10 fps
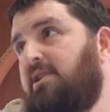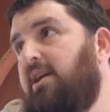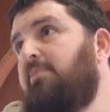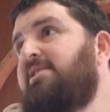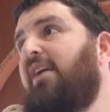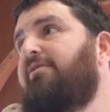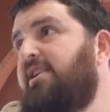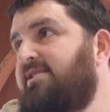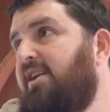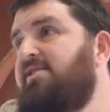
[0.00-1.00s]
He himself and
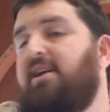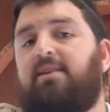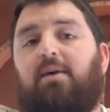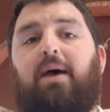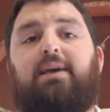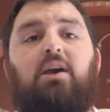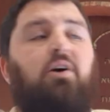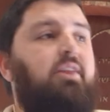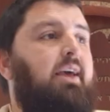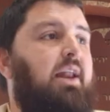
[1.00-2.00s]
his sons ended up hanging
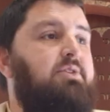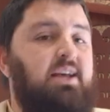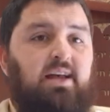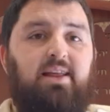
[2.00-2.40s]
on the gallows.